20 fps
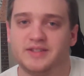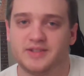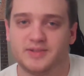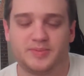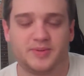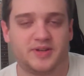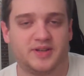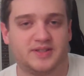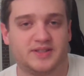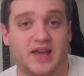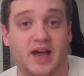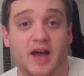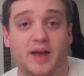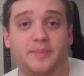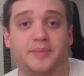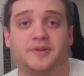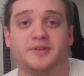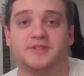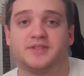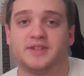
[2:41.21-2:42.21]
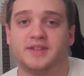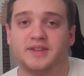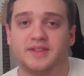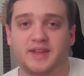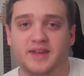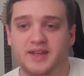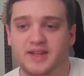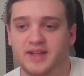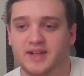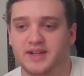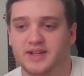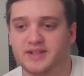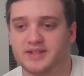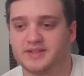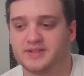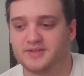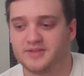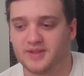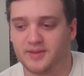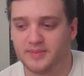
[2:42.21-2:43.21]
just because I personally think it
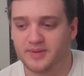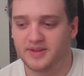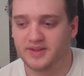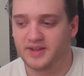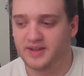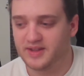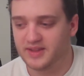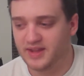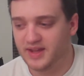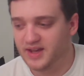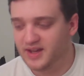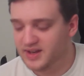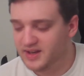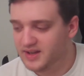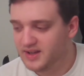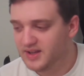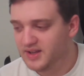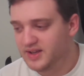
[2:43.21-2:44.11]
is or something like that.